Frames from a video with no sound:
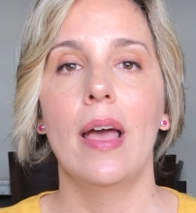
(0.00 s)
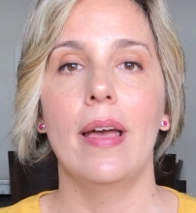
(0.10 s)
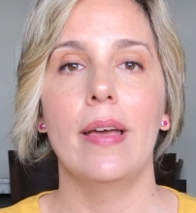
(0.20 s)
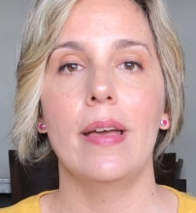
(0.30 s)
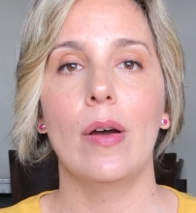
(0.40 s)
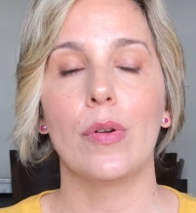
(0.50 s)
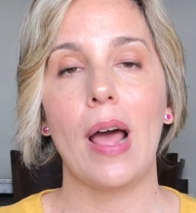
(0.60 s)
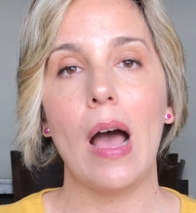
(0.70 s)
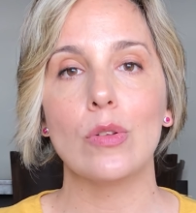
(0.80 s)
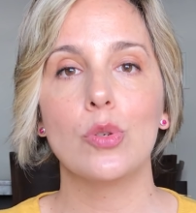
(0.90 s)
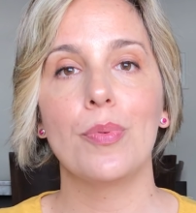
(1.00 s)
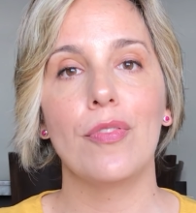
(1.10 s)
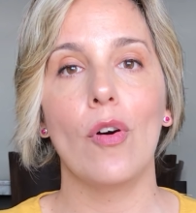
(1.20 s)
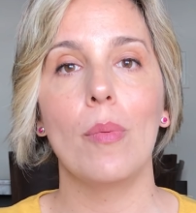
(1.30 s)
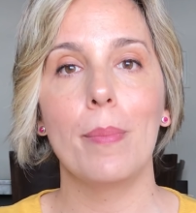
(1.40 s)
on how to
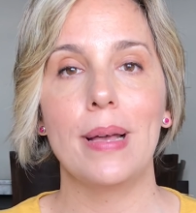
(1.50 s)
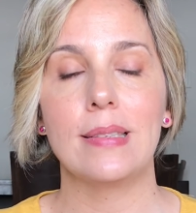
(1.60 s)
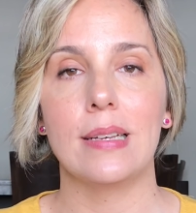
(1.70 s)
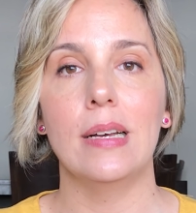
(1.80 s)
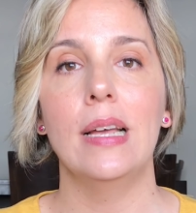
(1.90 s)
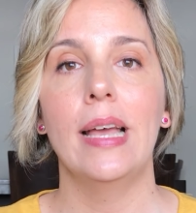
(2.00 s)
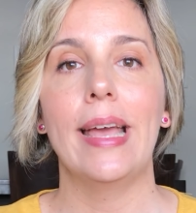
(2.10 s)
perform better